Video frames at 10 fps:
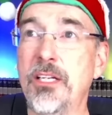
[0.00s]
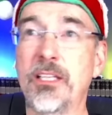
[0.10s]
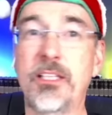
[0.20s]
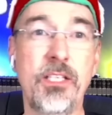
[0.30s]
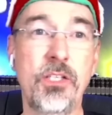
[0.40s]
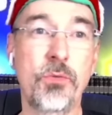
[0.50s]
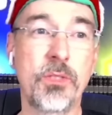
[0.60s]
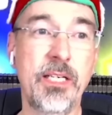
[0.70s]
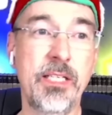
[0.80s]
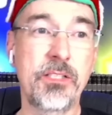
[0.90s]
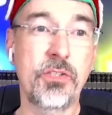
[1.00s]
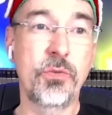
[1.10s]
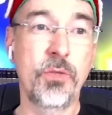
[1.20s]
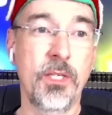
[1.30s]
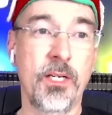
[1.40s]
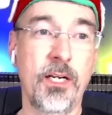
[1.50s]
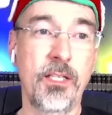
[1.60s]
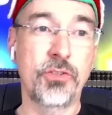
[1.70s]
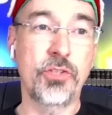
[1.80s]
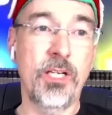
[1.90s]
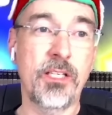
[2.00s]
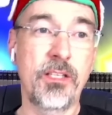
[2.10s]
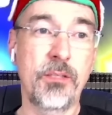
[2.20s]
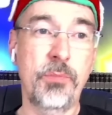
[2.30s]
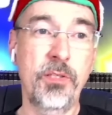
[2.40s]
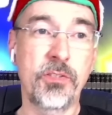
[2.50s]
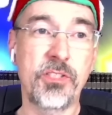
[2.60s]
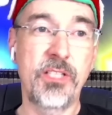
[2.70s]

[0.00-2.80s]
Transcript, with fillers: Thank you again to uh, Jonathan Pierce at